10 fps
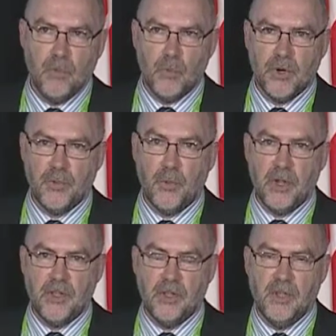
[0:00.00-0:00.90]

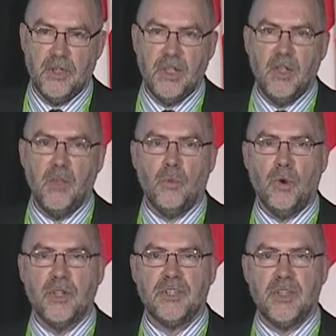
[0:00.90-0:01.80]
worthwhile
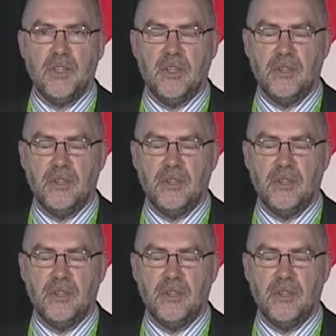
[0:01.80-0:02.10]
was